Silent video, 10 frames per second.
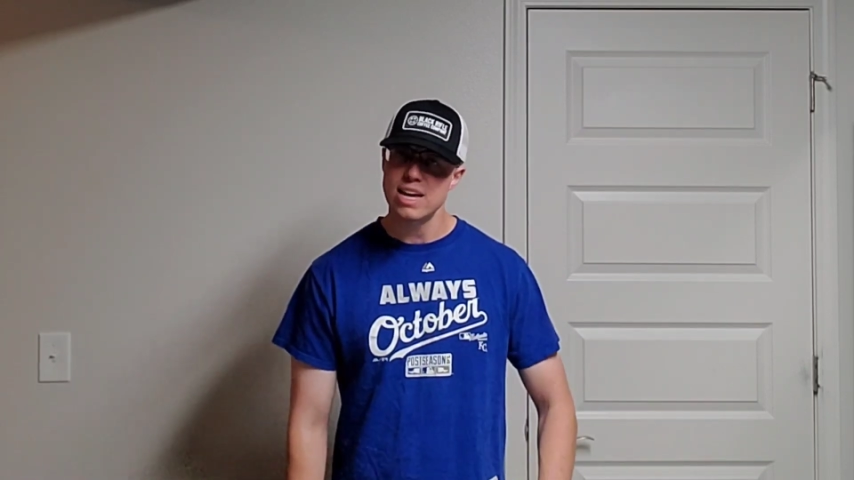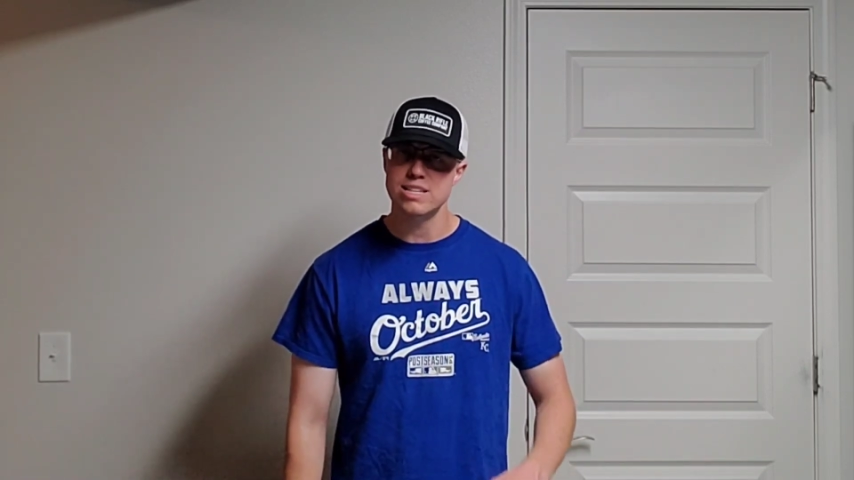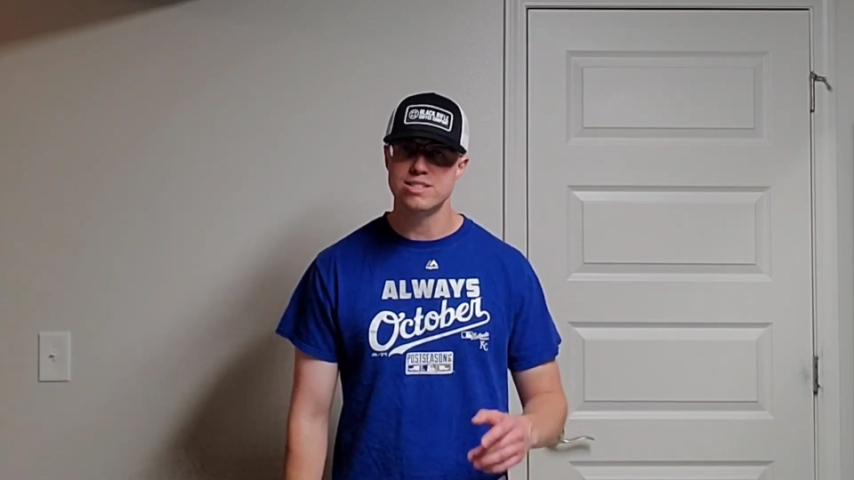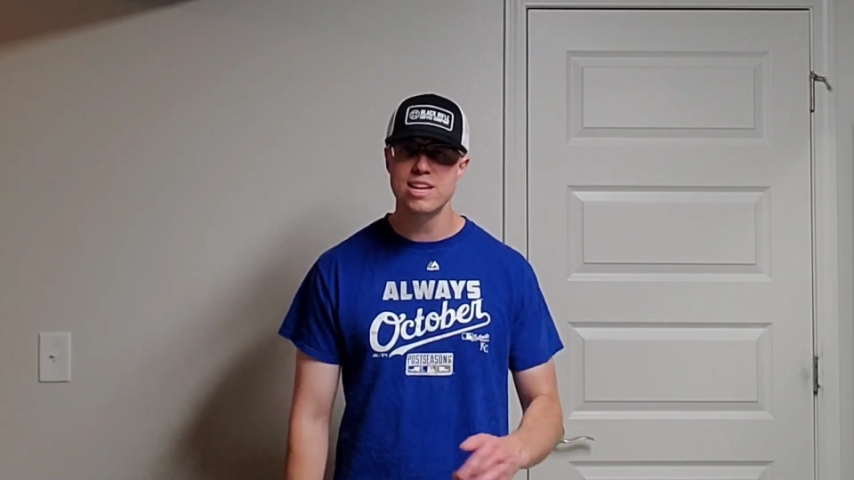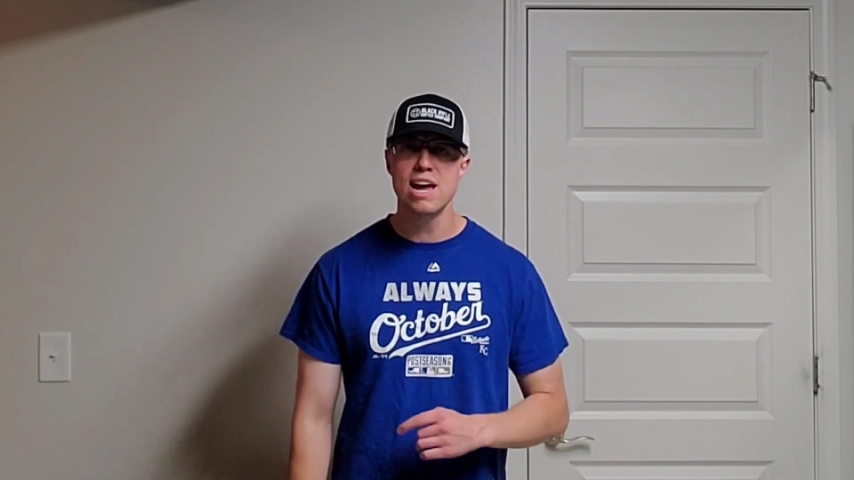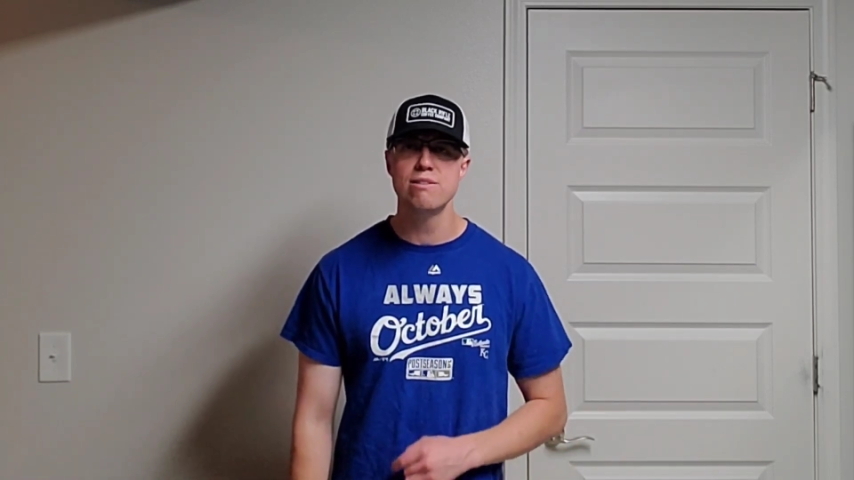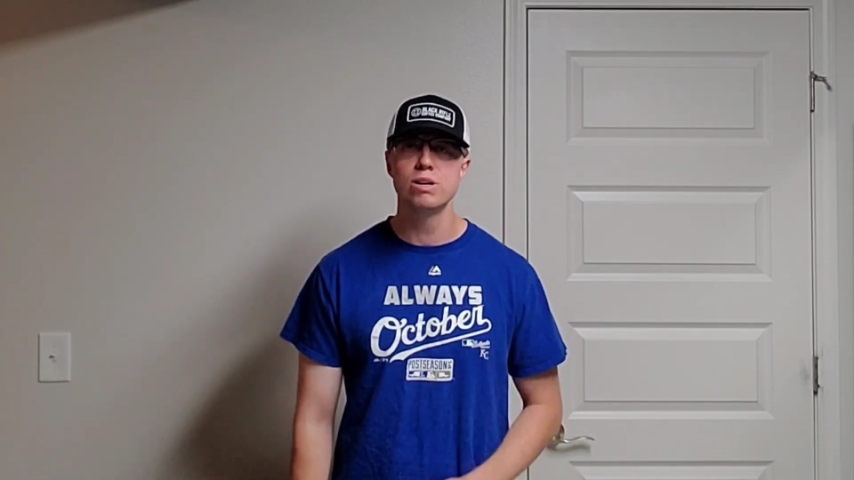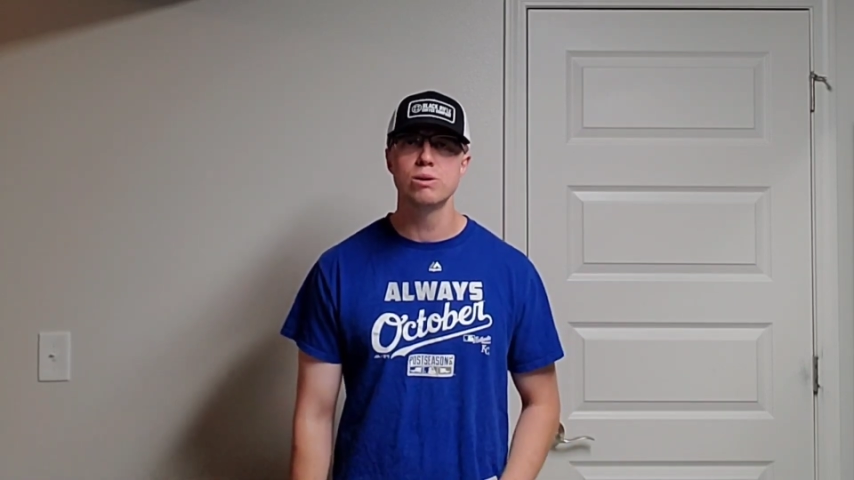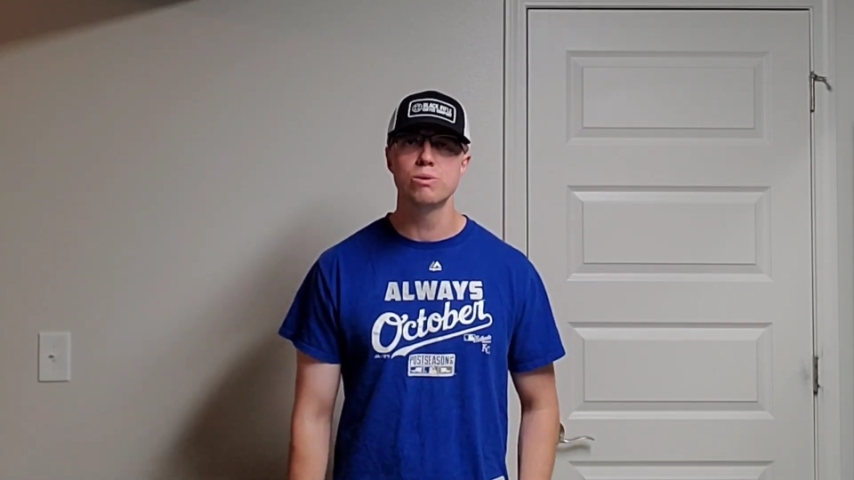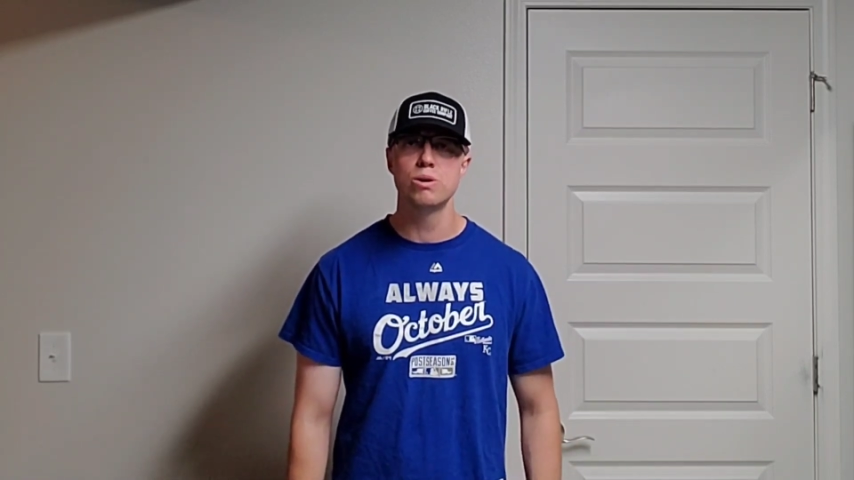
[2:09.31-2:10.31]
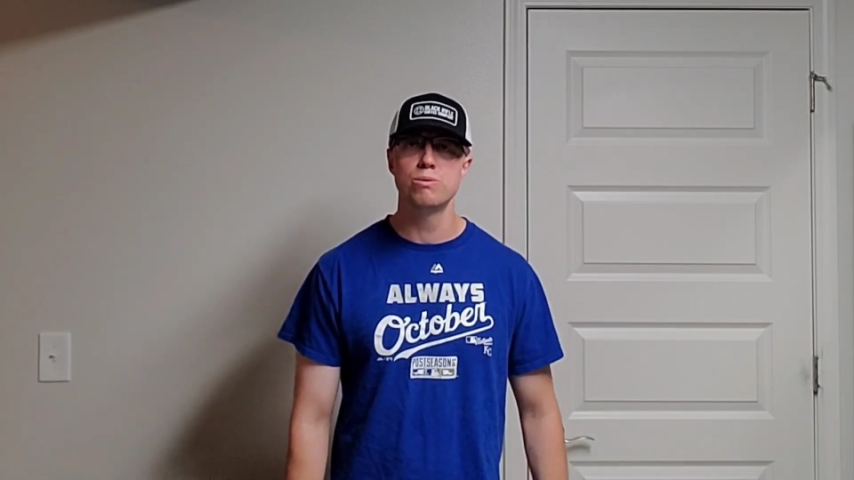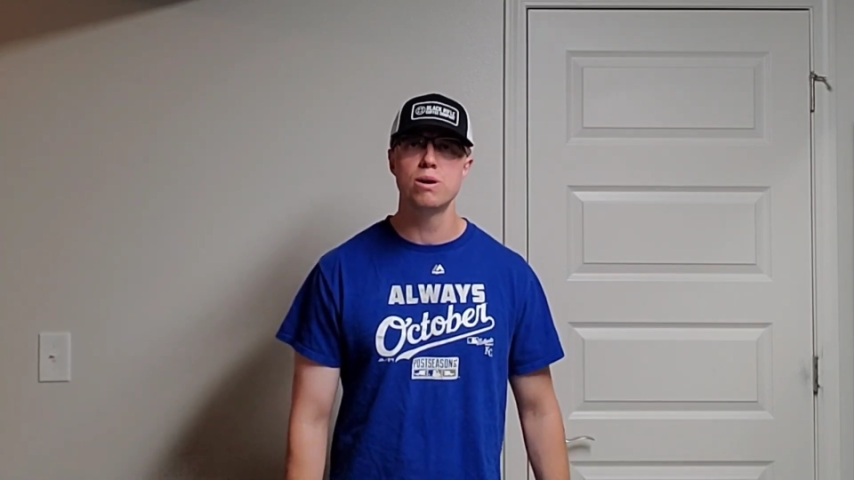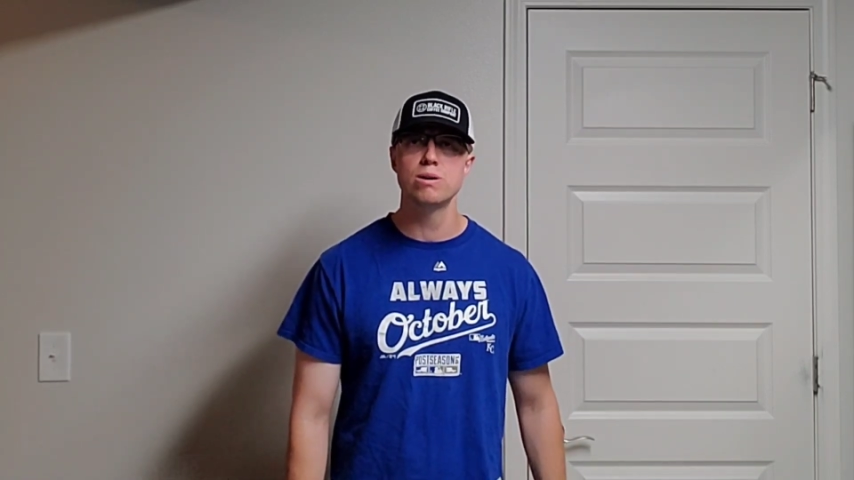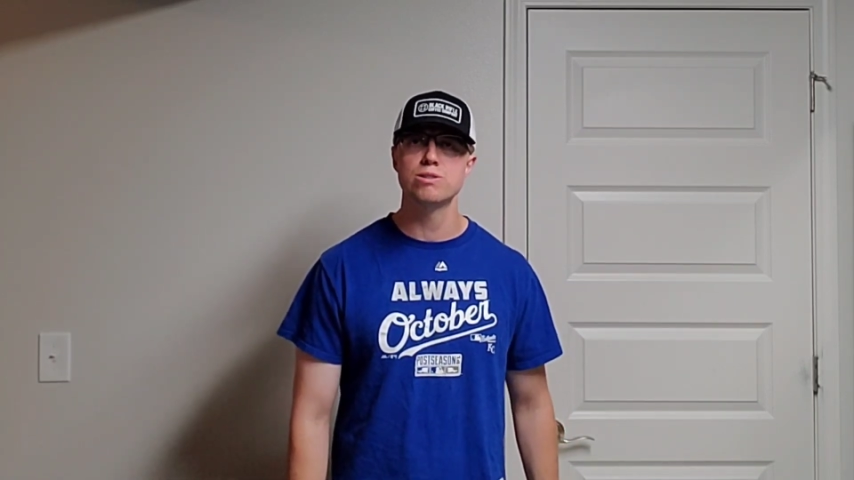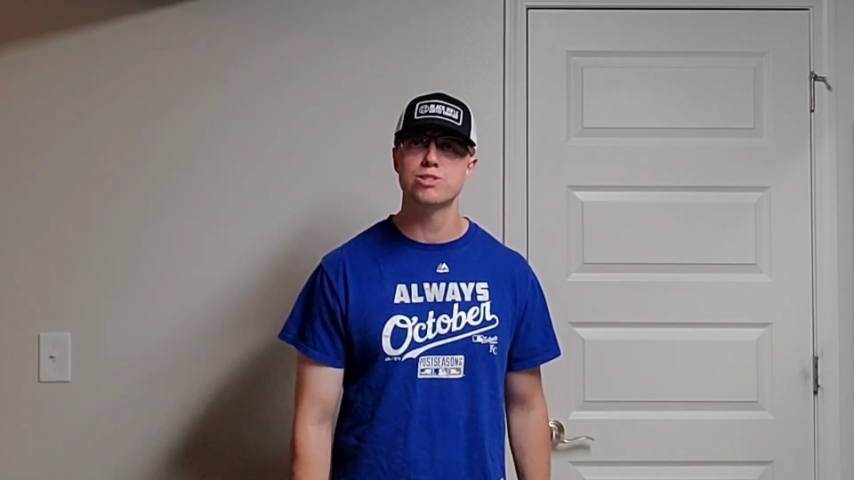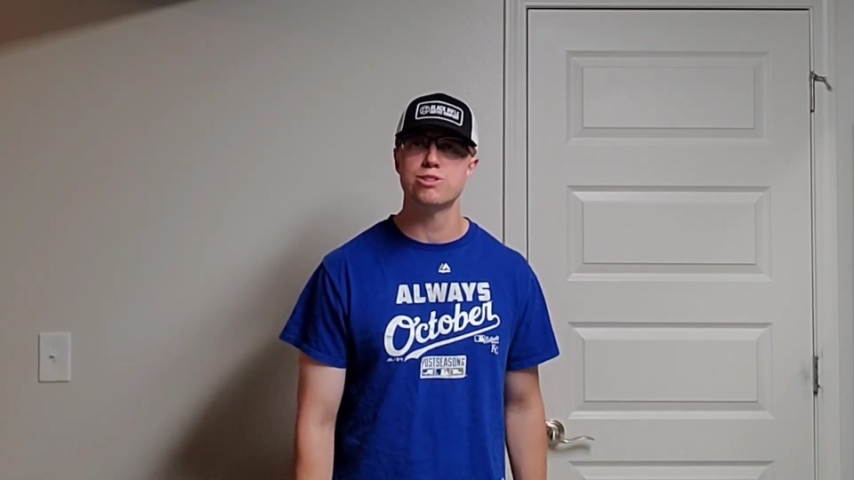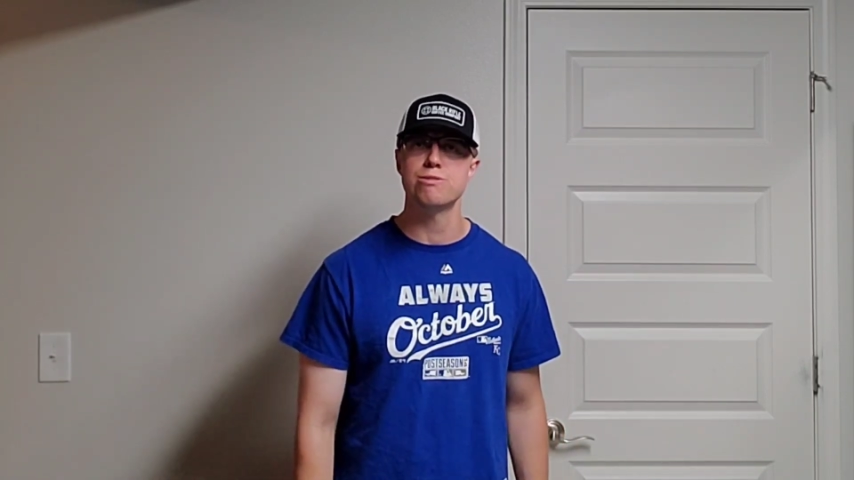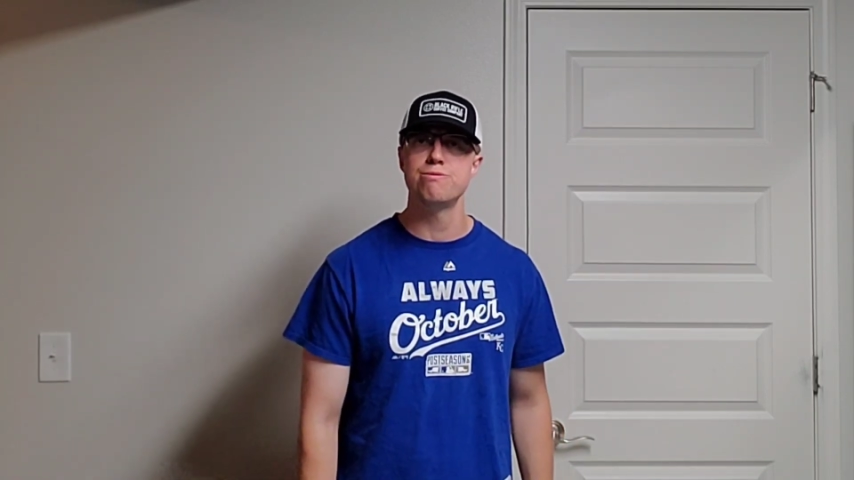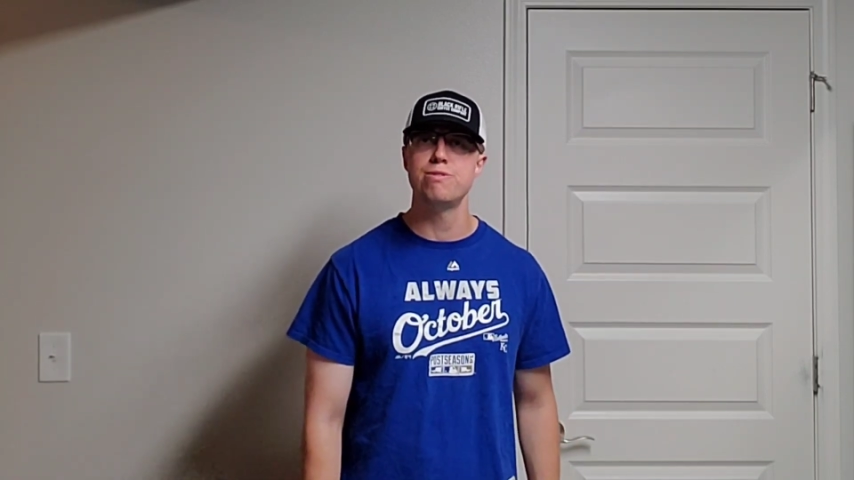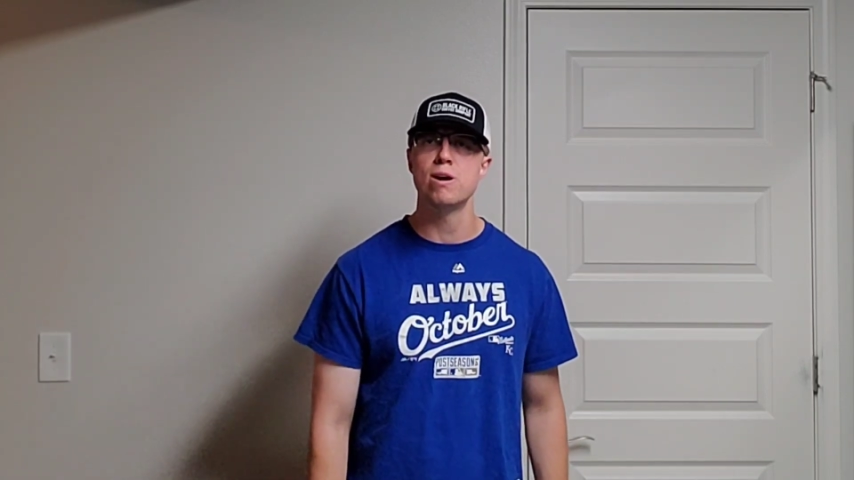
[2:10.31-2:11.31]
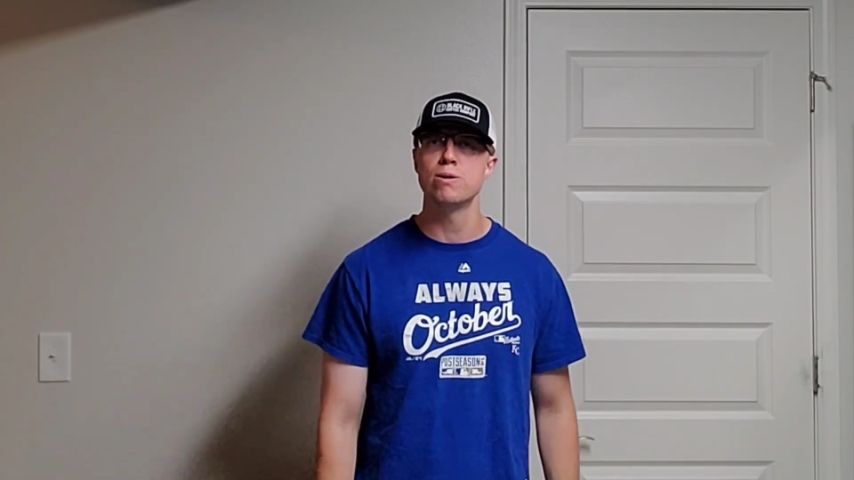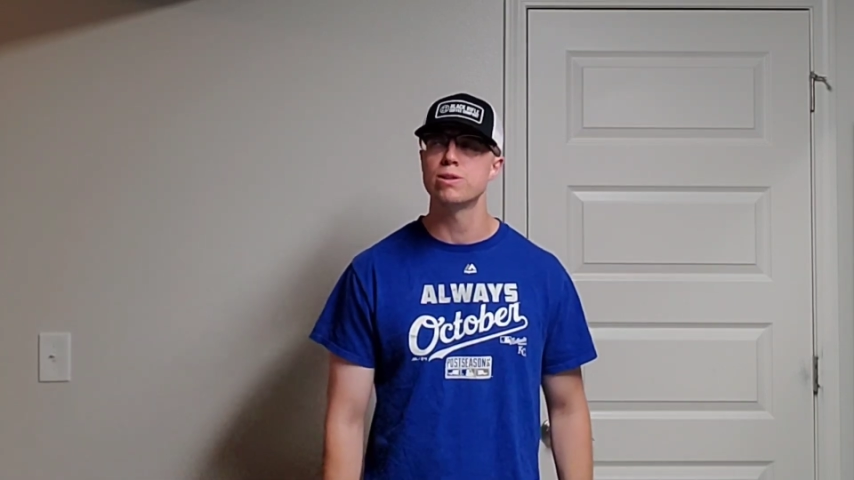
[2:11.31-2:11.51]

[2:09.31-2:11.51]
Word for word: And everyone wants to feel